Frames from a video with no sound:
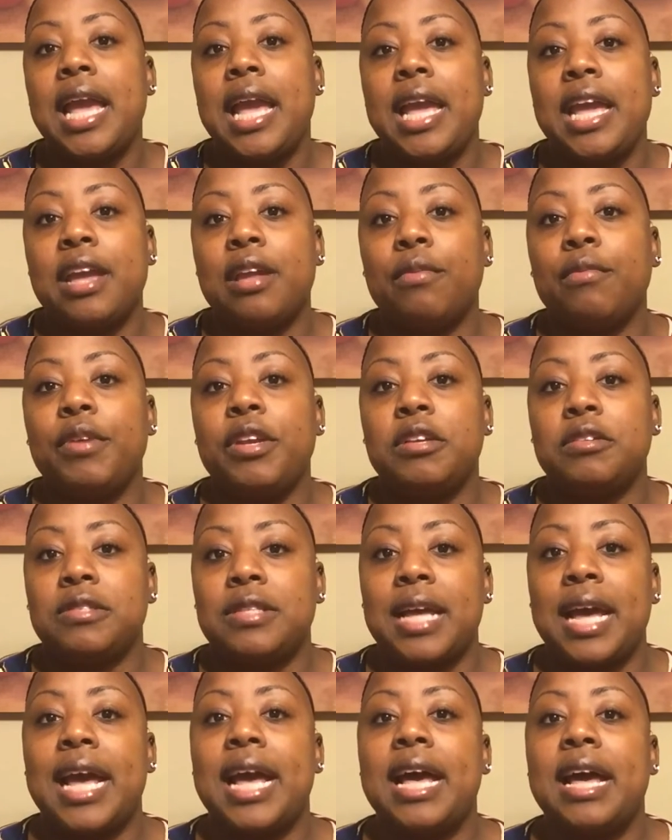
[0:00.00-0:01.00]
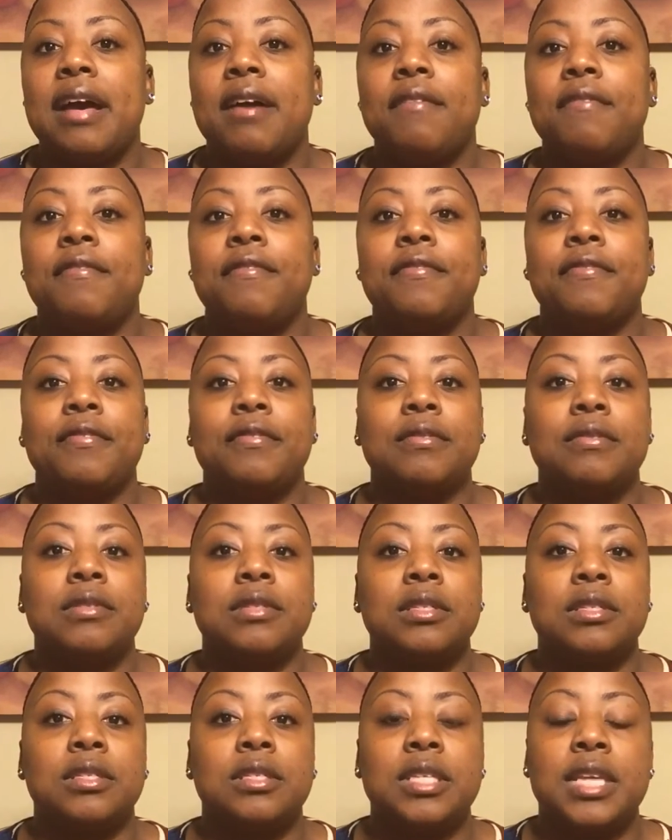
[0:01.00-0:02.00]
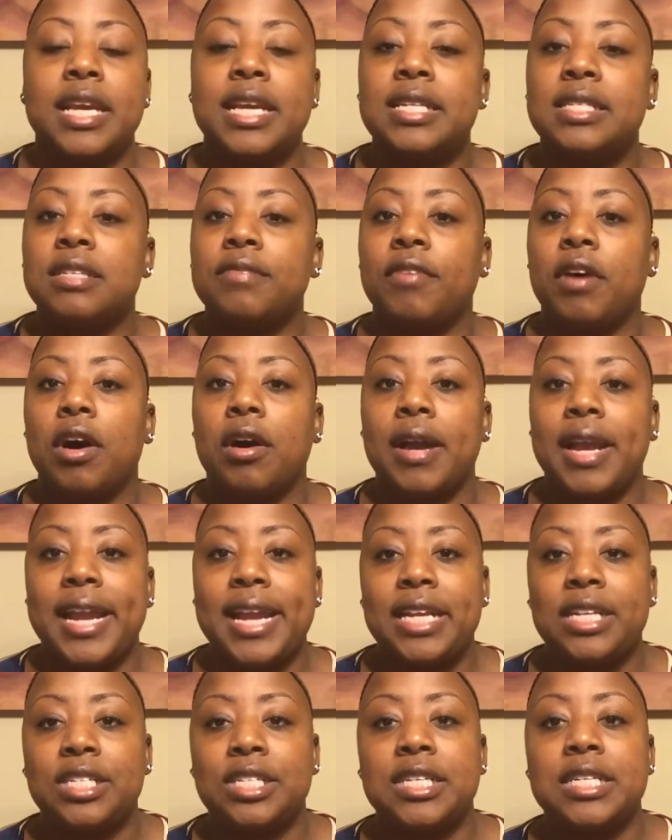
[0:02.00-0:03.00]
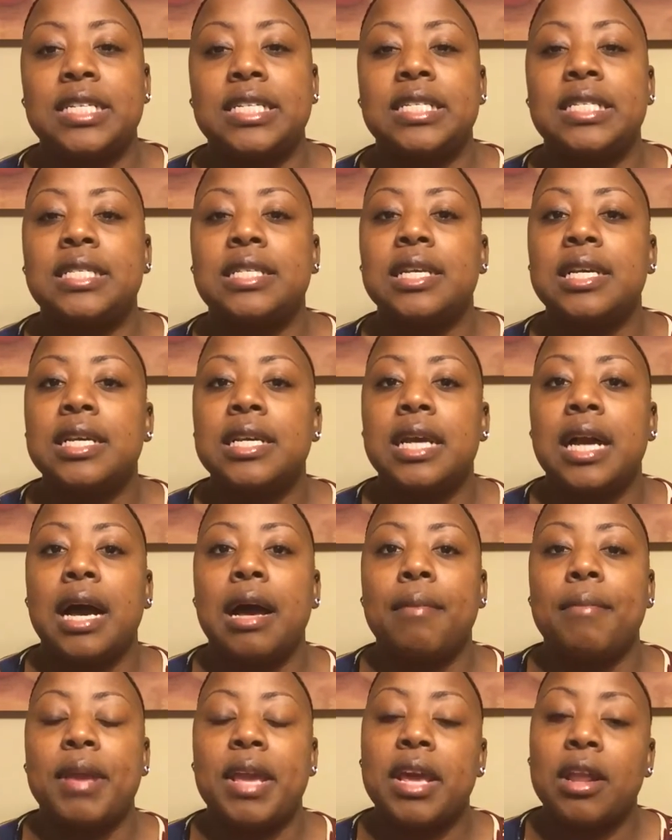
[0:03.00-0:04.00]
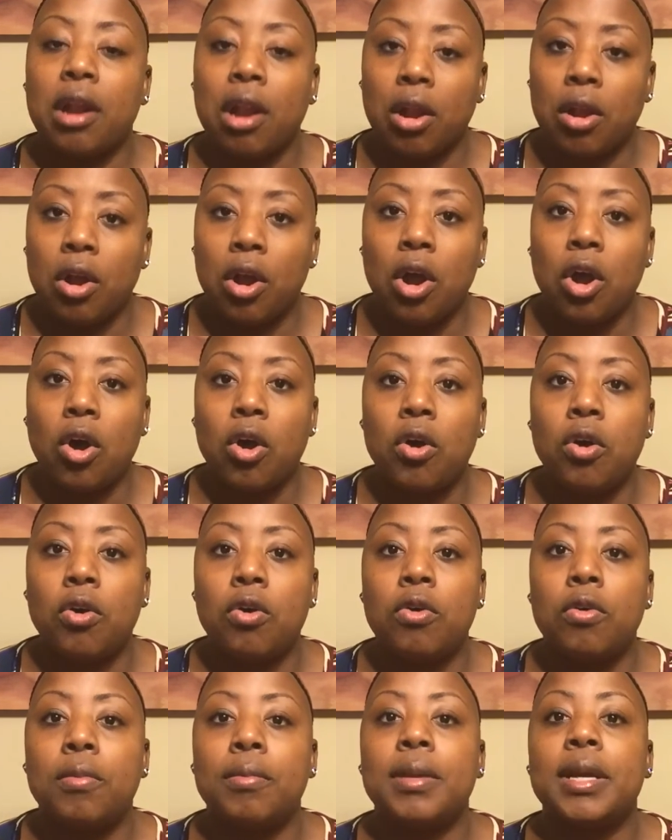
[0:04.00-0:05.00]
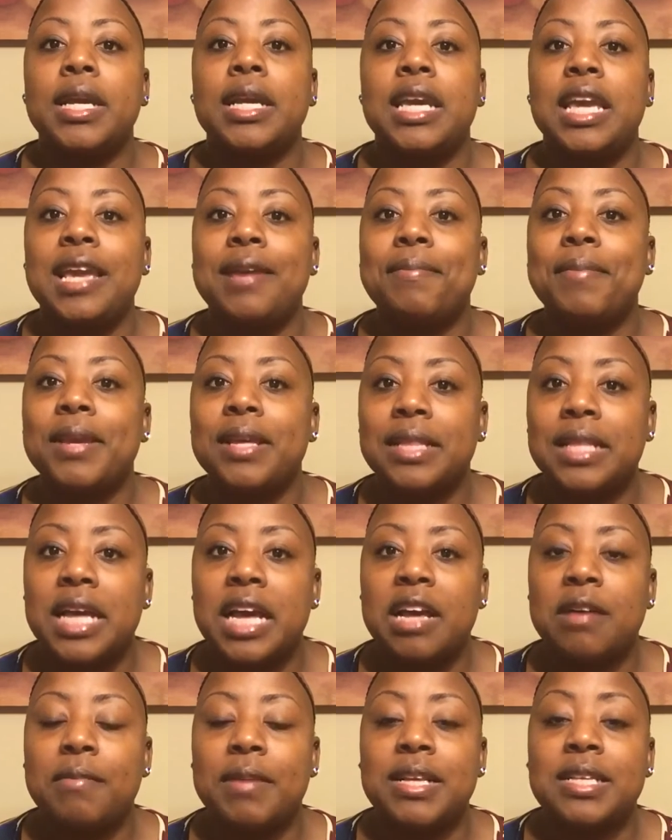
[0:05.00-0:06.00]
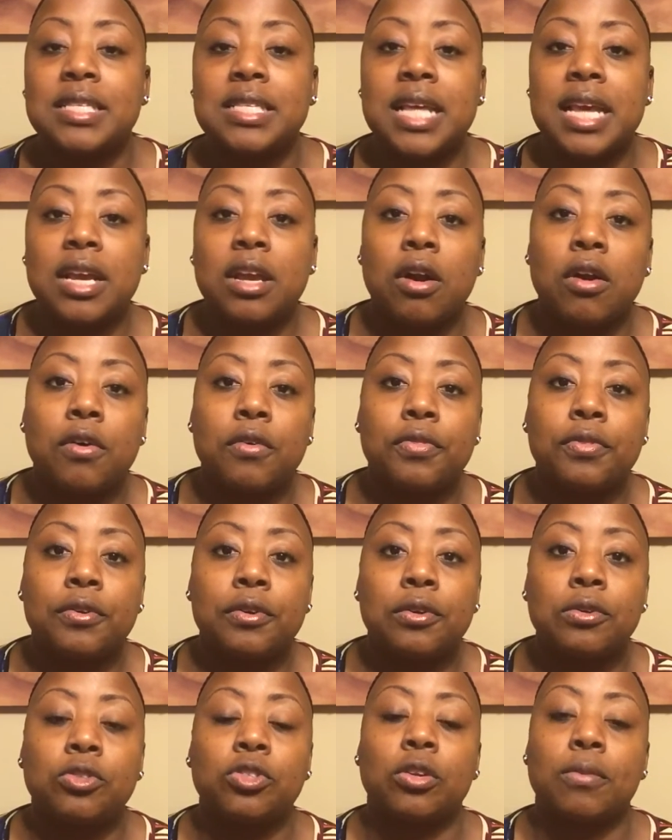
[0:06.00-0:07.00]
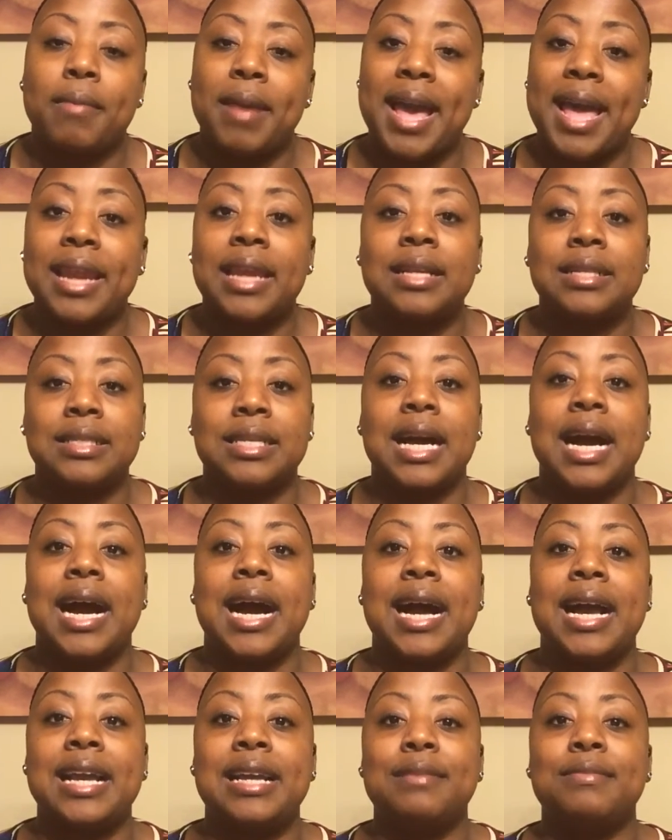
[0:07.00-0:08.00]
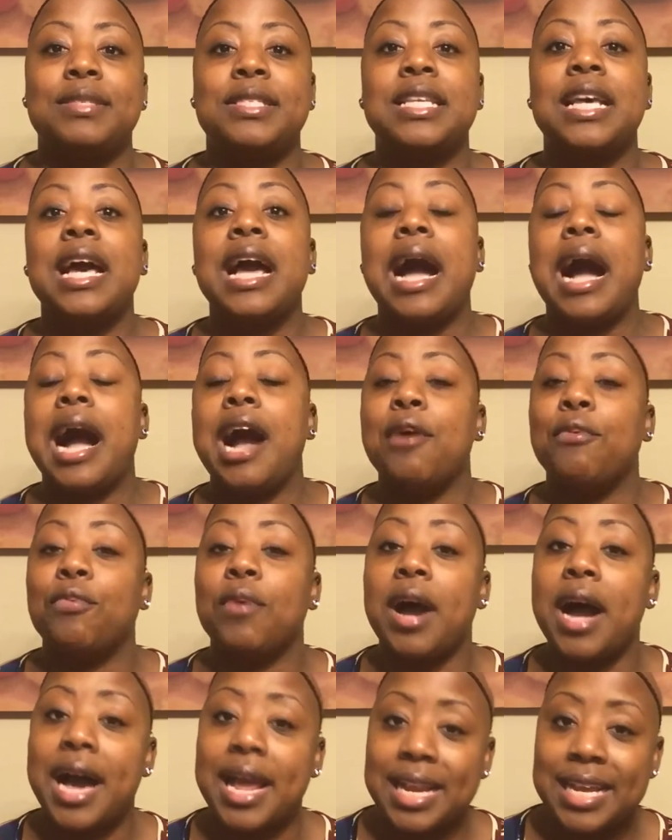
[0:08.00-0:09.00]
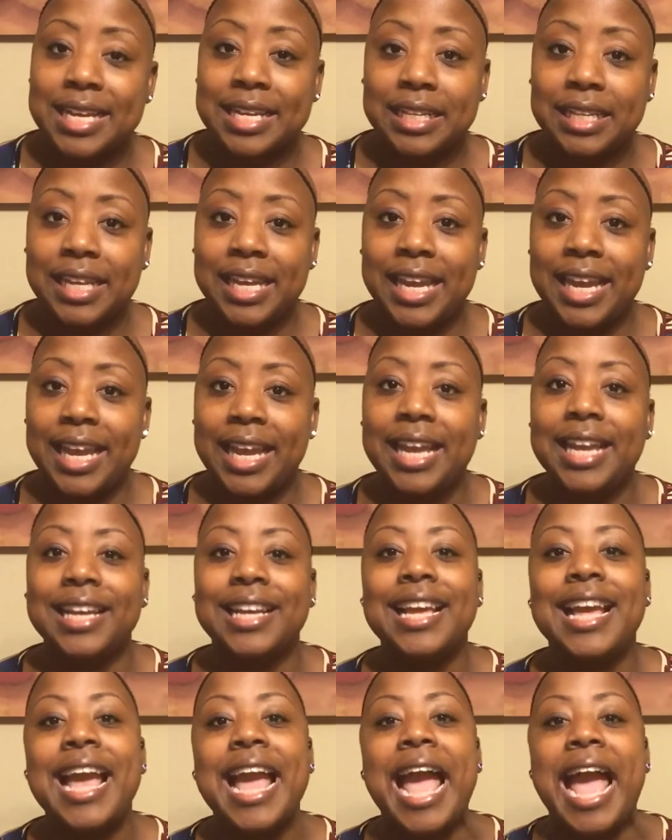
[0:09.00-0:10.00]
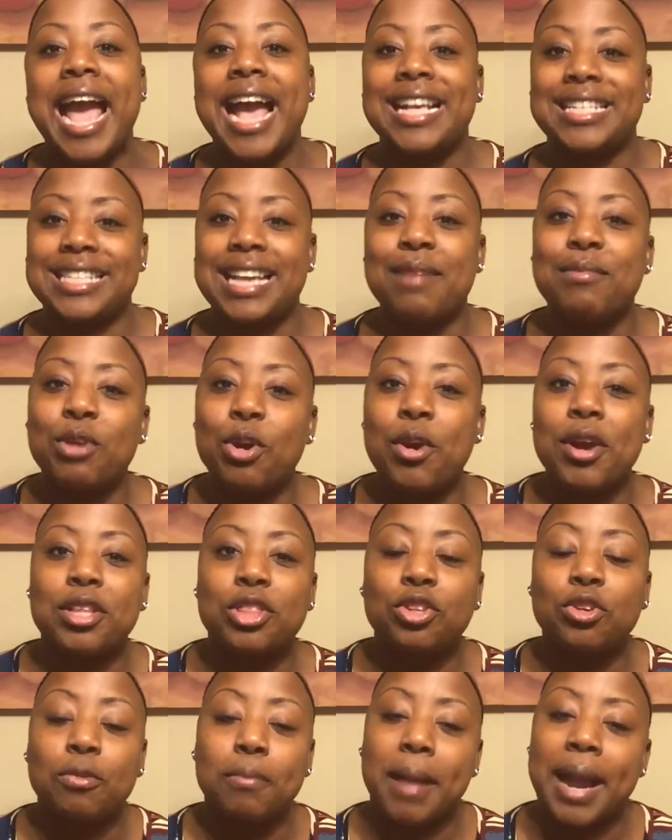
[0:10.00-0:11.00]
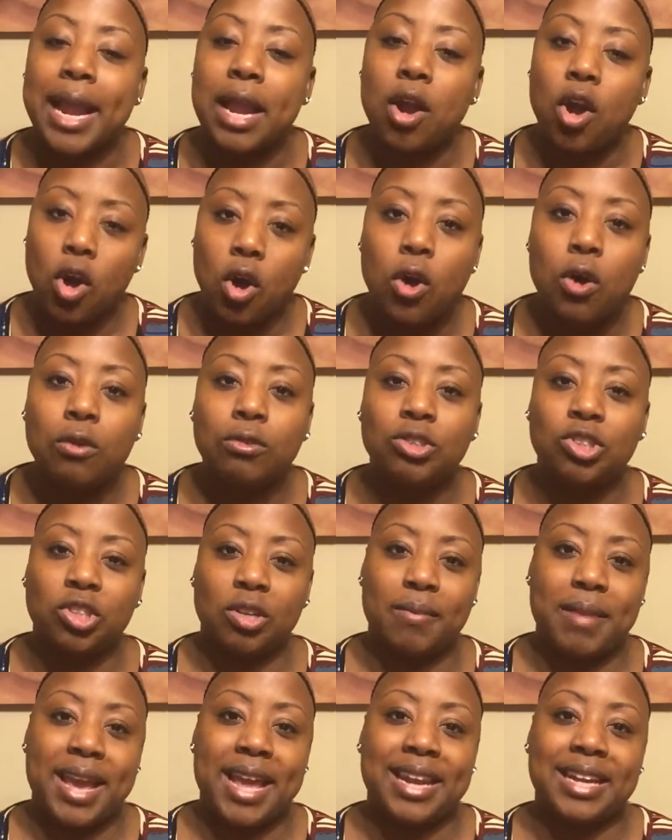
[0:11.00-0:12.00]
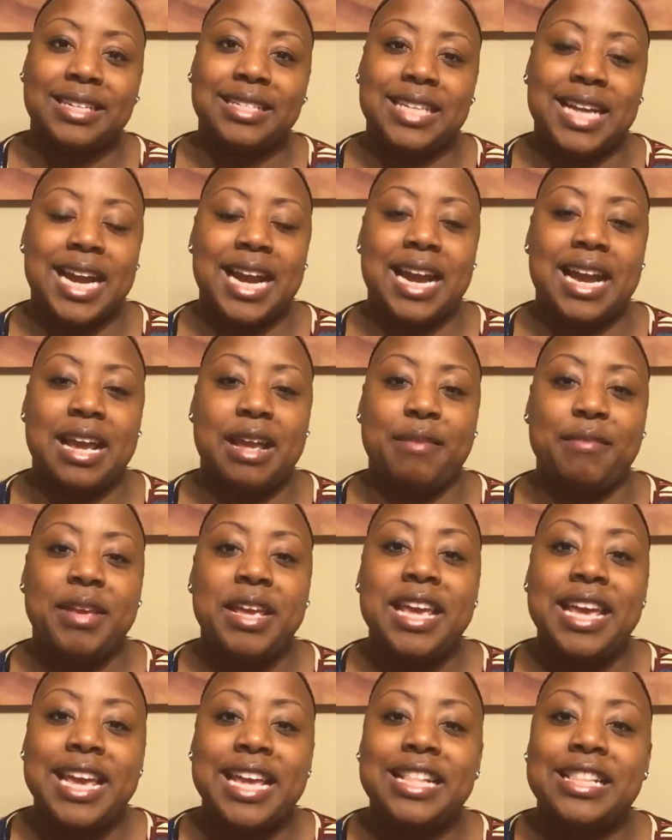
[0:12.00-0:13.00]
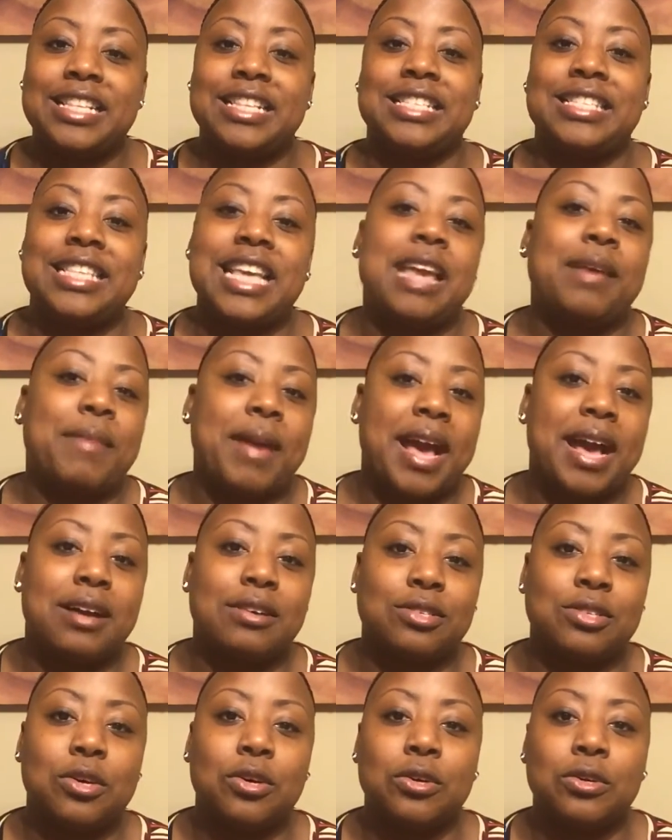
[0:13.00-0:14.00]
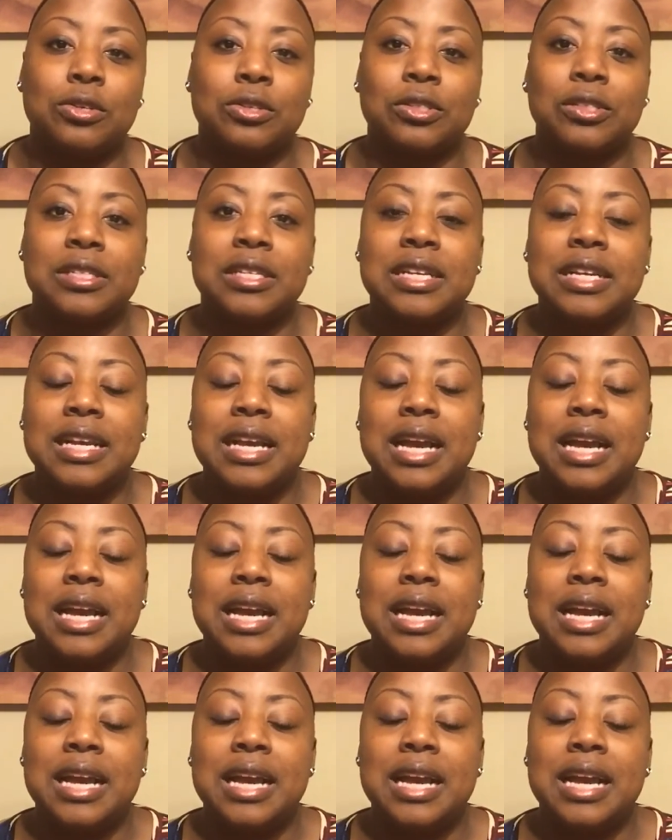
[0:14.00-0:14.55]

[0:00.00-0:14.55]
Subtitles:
and we used to have kids of all ages in our home, keeping them as they go through traumatic times. Ironically, as I'm going through my own traumatic time in the same household,